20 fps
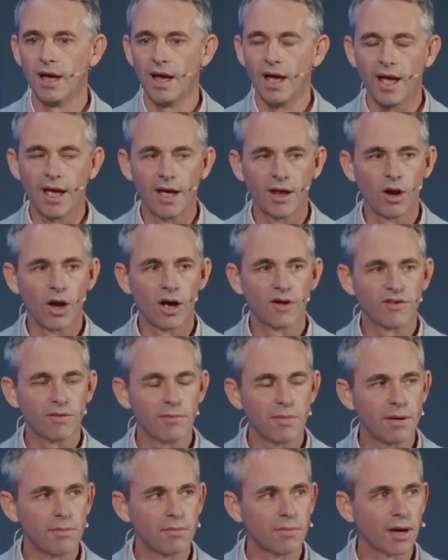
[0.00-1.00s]
and I
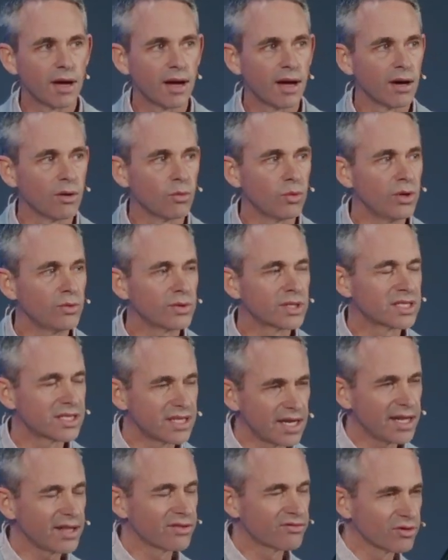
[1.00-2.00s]
remember uh, we were
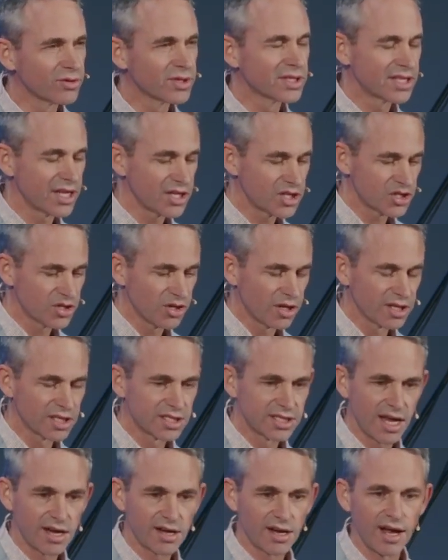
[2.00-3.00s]
sitting through a session on a
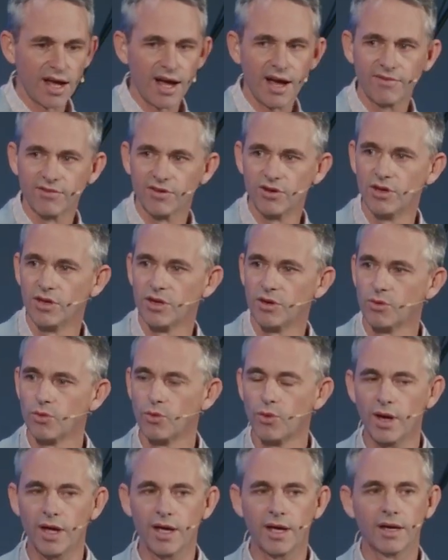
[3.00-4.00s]
Saturday afternoon
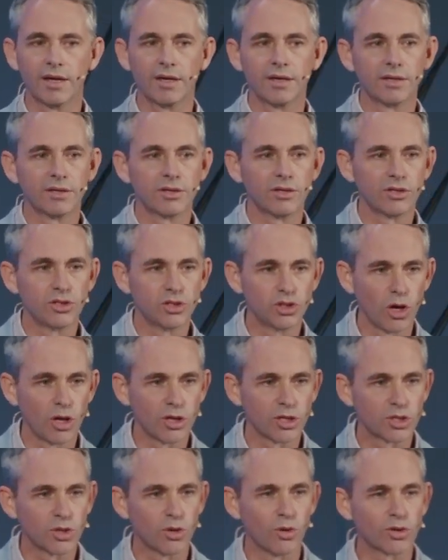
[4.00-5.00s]
where
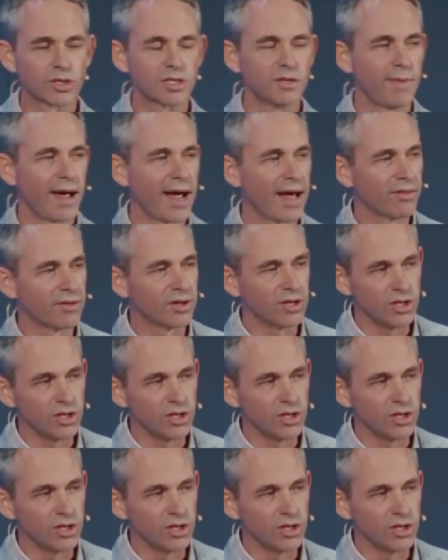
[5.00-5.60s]
John talked about the